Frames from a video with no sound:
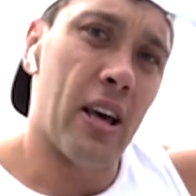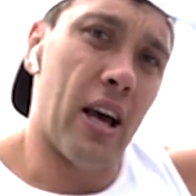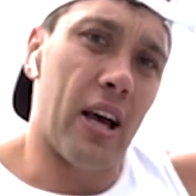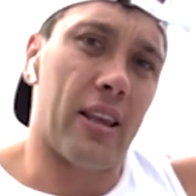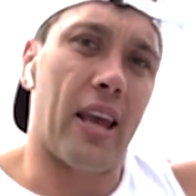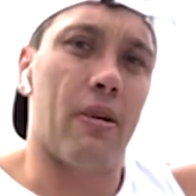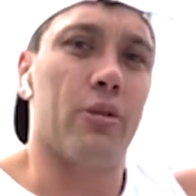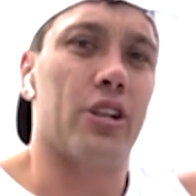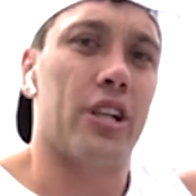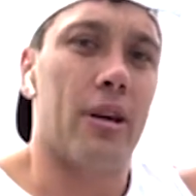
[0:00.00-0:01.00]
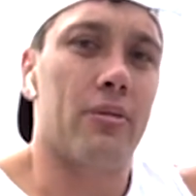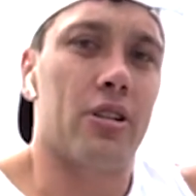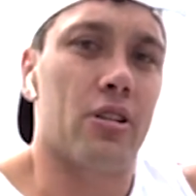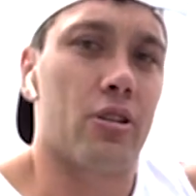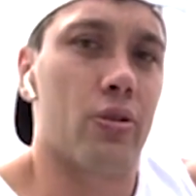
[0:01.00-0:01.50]
The Cowboys' shape is
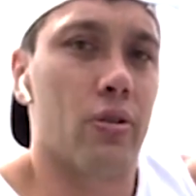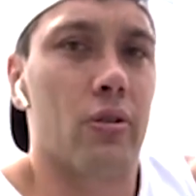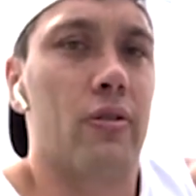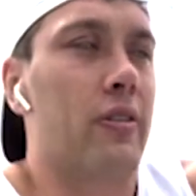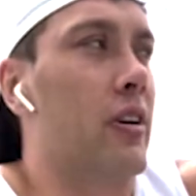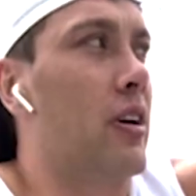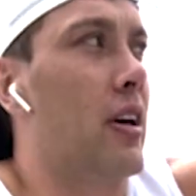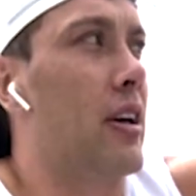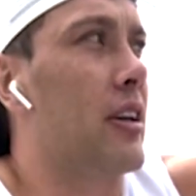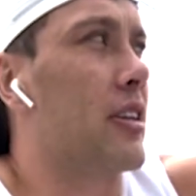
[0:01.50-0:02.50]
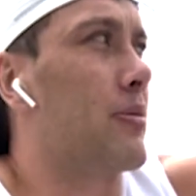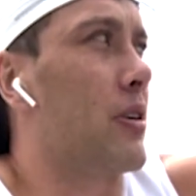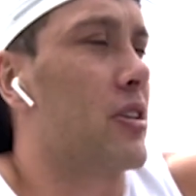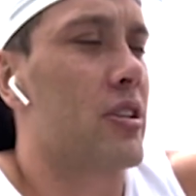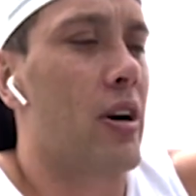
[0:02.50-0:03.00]
just too good for
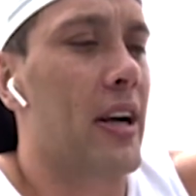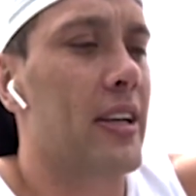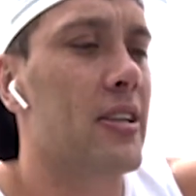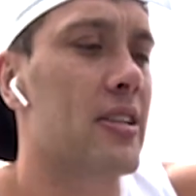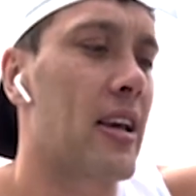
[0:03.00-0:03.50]
inexperienced Tigers,